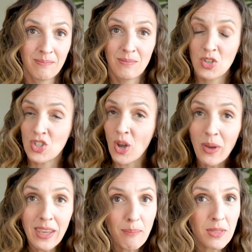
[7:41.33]

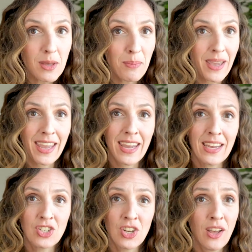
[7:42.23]
Showing up at the
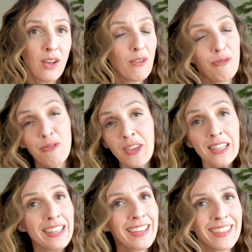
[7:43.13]
page,
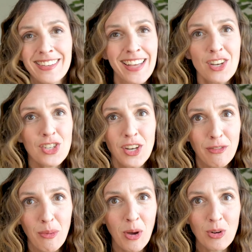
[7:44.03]
feeling the tension of
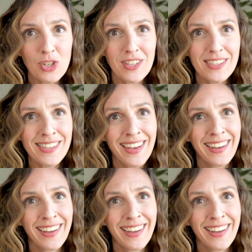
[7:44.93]
emotions,